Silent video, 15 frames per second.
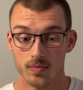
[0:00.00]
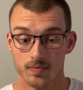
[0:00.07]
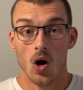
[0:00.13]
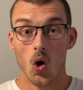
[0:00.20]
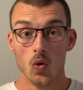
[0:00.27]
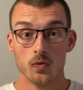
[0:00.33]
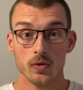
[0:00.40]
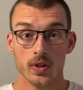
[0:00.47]

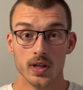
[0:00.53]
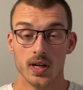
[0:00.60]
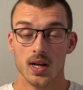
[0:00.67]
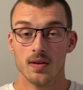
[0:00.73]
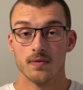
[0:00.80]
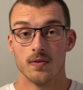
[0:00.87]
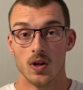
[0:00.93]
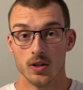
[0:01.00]
Hopefully, in
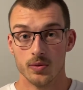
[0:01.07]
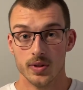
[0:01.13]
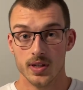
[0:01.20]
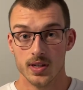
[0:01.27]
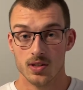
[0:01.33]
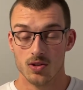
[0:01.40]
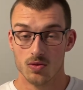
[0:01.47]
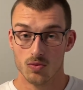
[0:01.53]
following
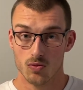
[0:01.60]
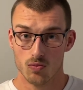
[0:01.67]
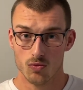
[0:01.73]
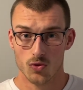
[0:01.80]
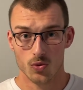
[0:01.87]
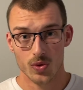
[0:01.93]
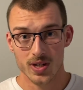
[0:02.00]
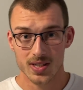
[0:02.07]
these
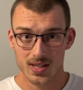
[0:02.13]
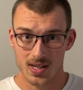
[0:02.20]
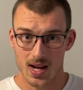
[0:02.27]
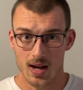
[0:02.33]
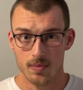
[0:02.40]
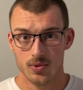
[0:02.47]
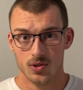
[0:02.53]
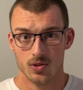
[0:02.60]
3
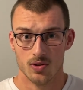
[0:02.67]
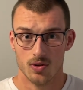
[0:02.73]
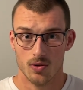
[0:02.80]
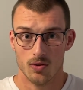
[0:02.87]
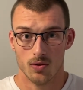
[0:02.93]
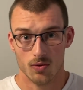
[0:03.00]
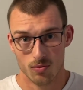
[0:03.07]
steps or